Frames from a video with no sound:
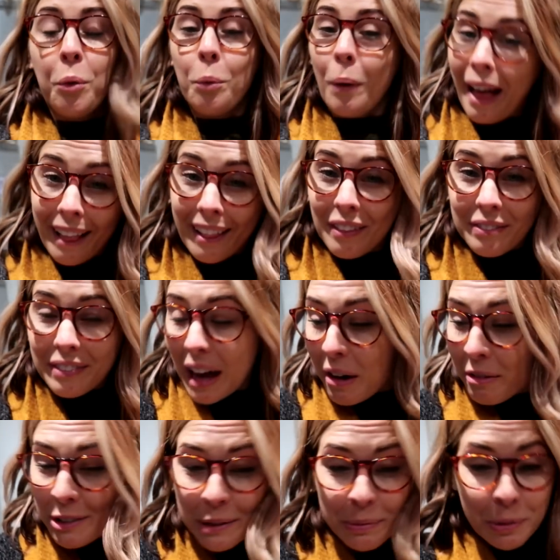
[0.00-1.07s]
Well,
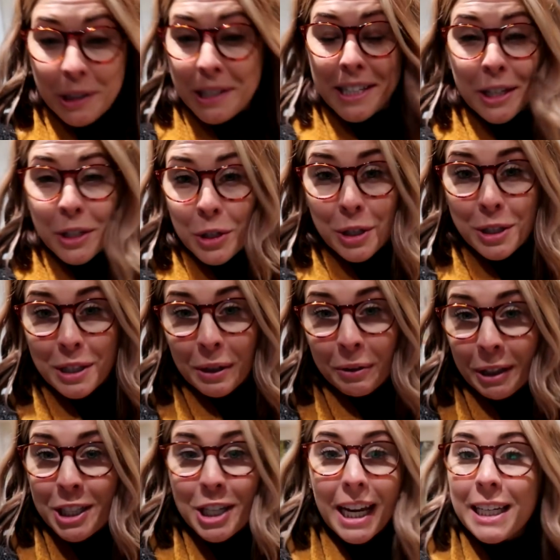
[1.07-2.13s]
that was pretty interesting.
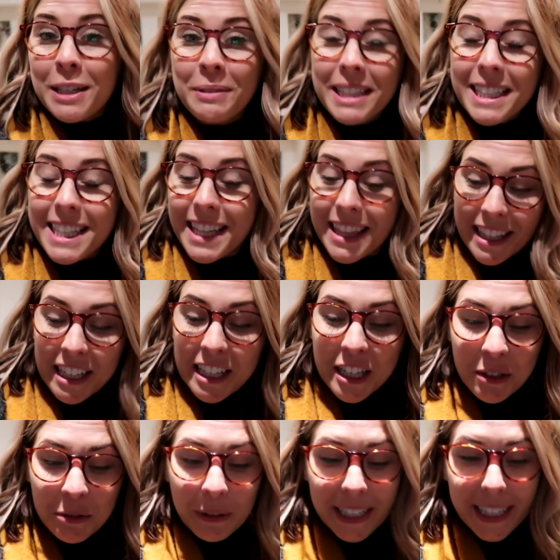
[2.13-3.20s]
We genuinely didn't
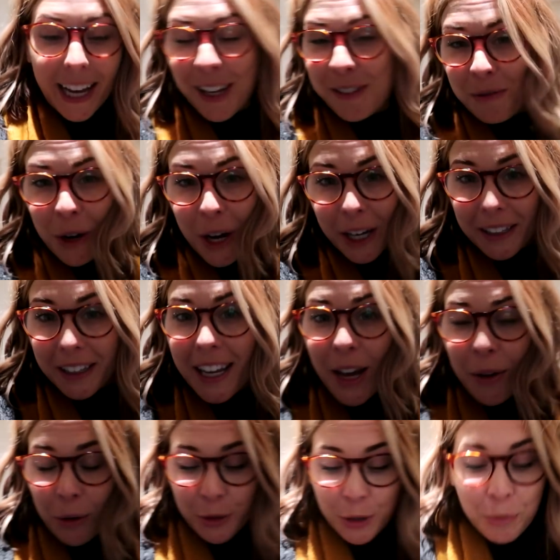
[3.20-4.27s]
think we had won.
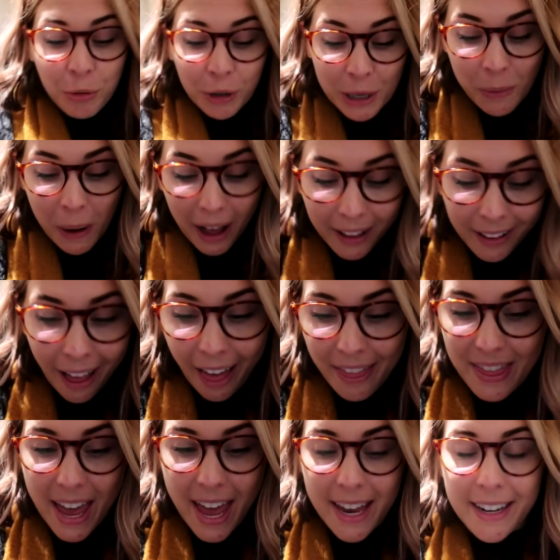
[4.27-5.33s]
We were doing pretty well,
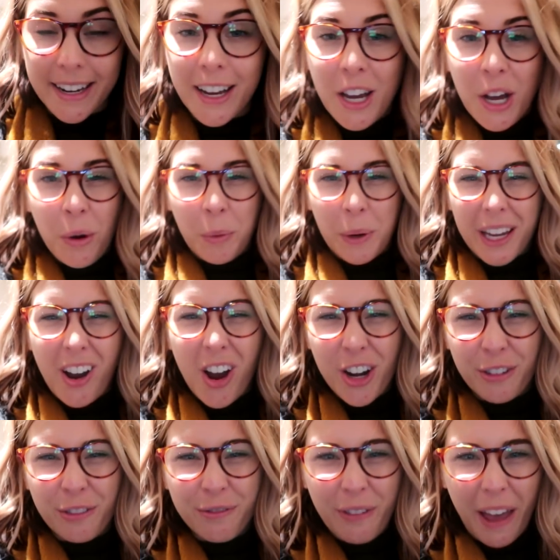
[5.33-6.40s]
and then we
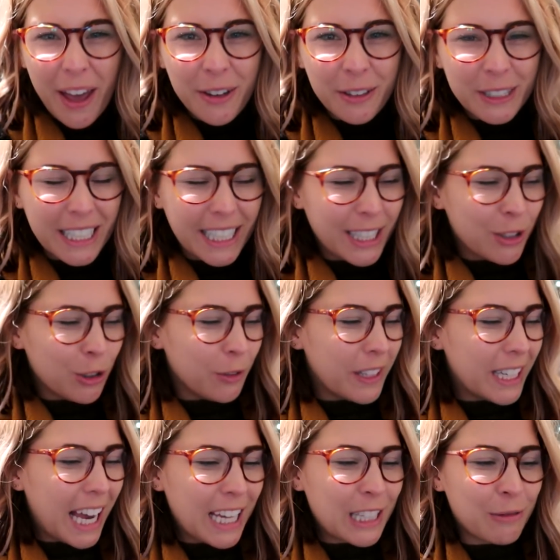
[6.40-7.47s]
kind of failed in sort of
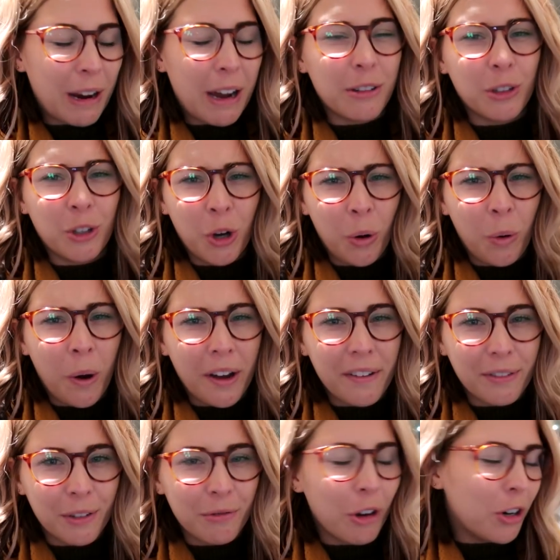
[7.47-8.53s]
the last round and got quite
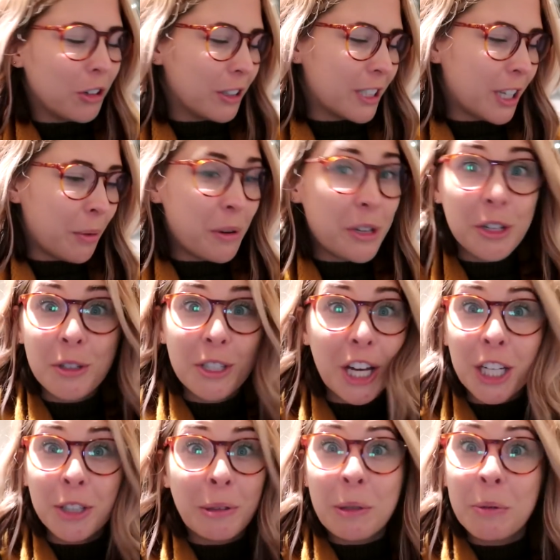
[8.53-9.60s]
a few wrong. So we just
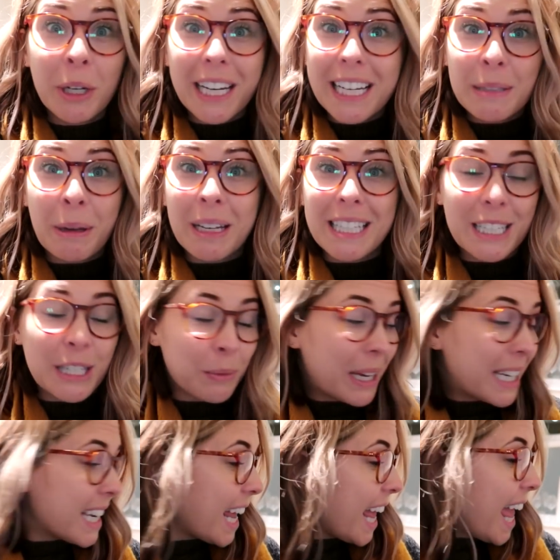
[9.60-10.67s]
genuinely weren't expecting to
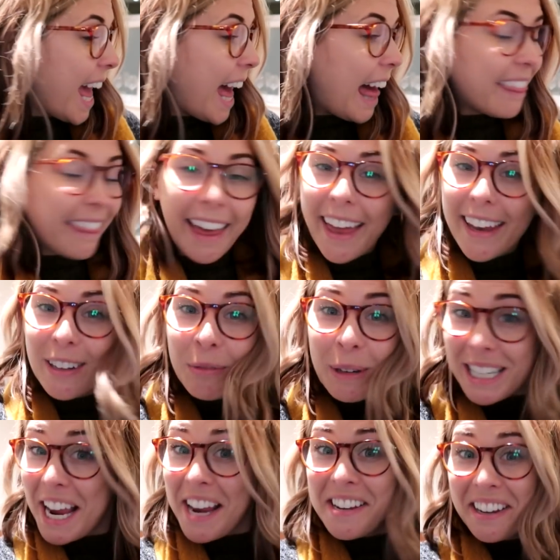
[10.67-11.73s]
win. And then
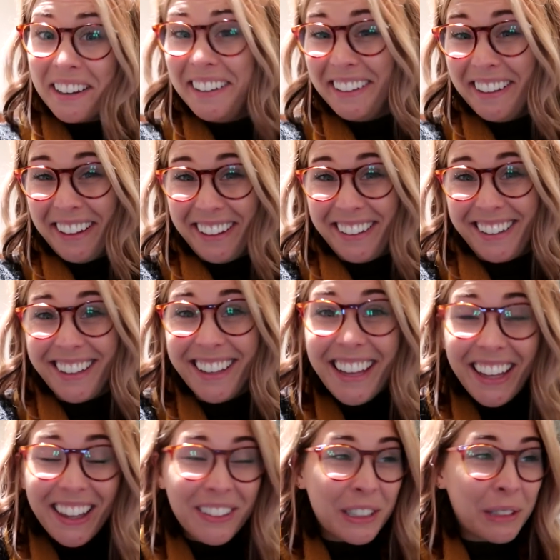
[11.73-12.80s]
we did. There
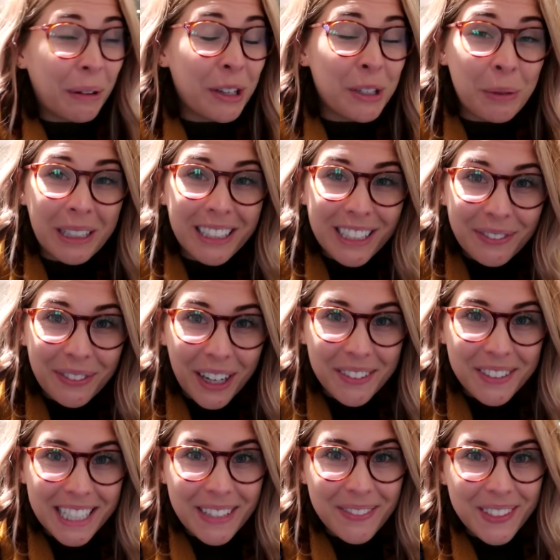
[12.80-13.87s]
was about
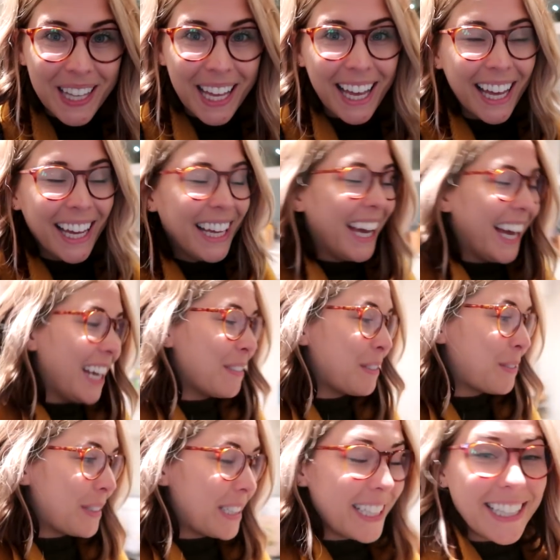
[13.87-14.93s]
25 teams there, and it
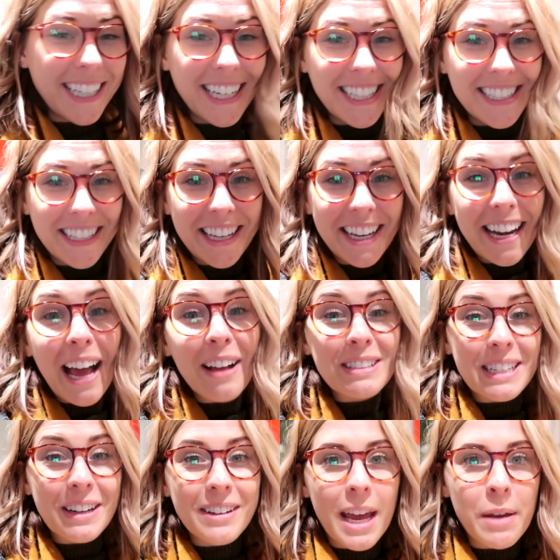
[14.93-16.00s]
was ridiculous. And they
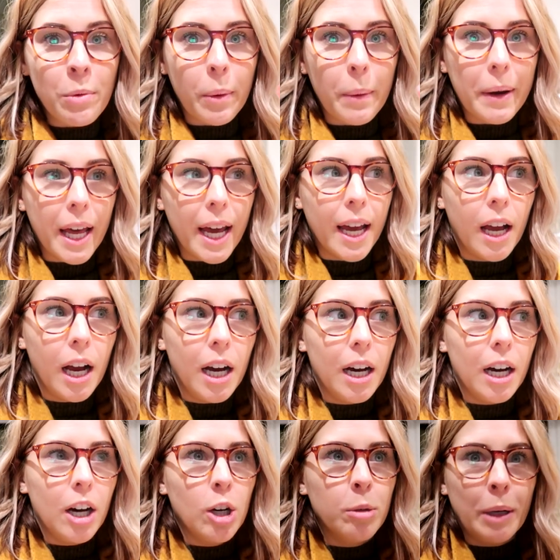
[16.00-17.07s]
announced our name, and we were like,
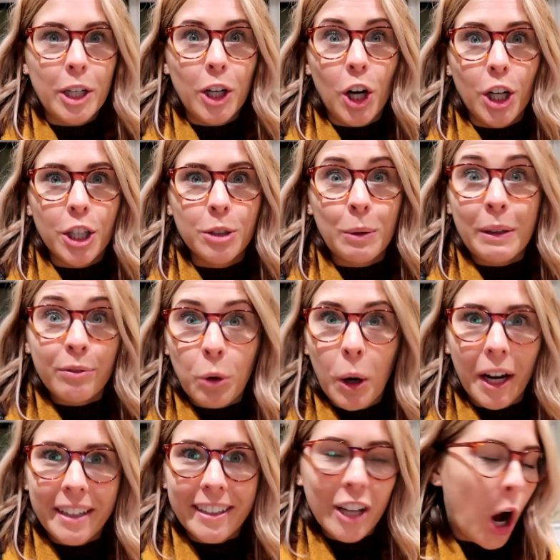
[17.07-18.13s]
oh my God, we've
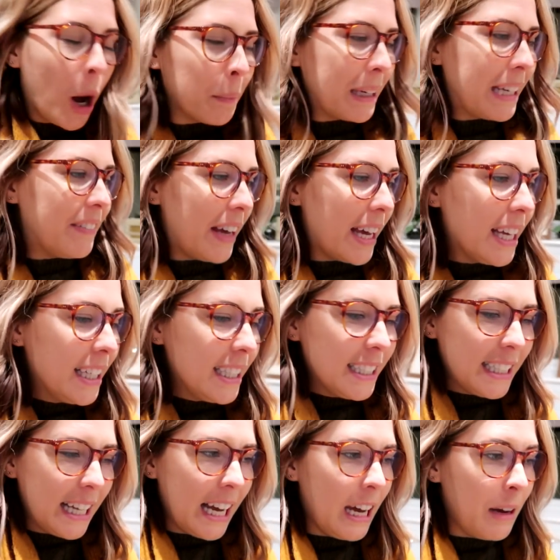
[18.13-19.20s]
won. Can't believe it.
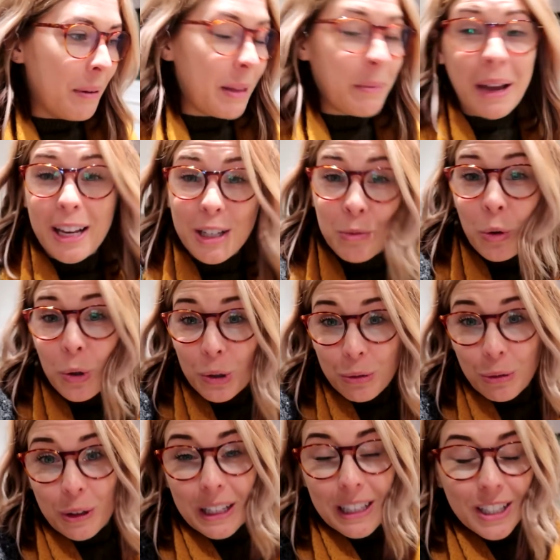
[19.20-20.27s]
And then we had to walk
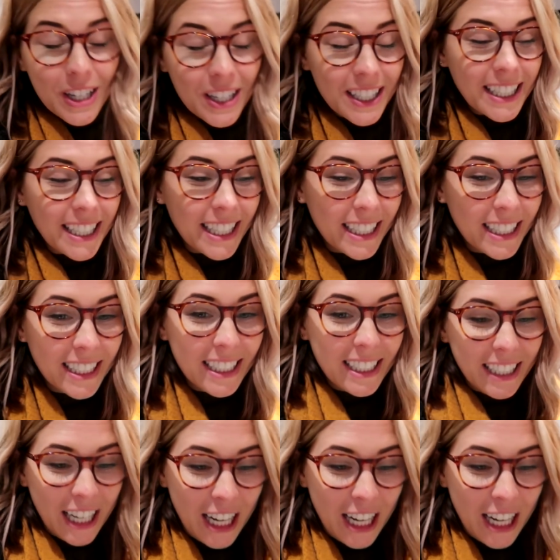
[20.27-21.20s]
through the entire...